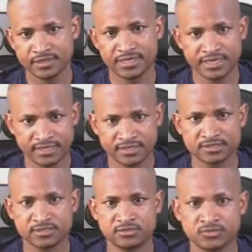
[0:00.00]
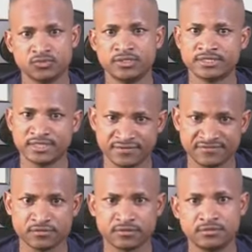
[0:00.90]
Kenyans to this
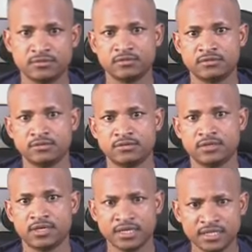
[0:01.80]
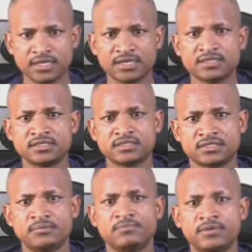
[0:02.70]
level. I hear that
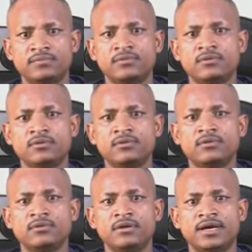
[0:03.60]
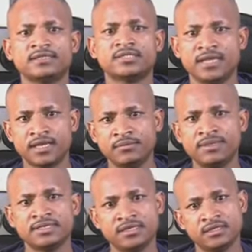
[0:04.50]
some people are still
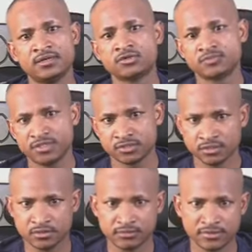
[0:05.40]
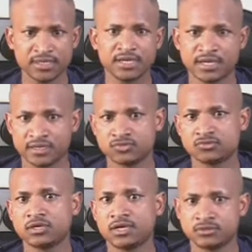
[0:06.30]
admitted in the hospital, but they can't
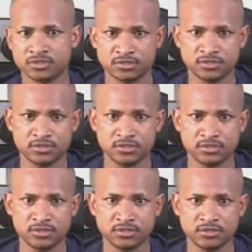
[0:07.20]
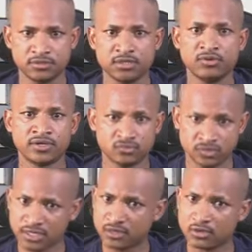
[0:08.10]
walk out. But we want to
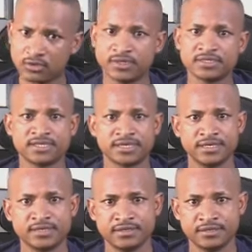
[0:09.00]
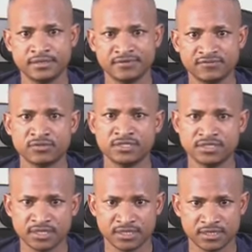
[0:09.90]
thank God once again for
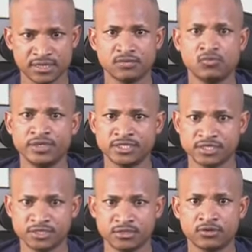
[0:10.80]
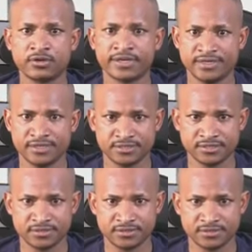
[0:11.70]
this year and wish all Kenyans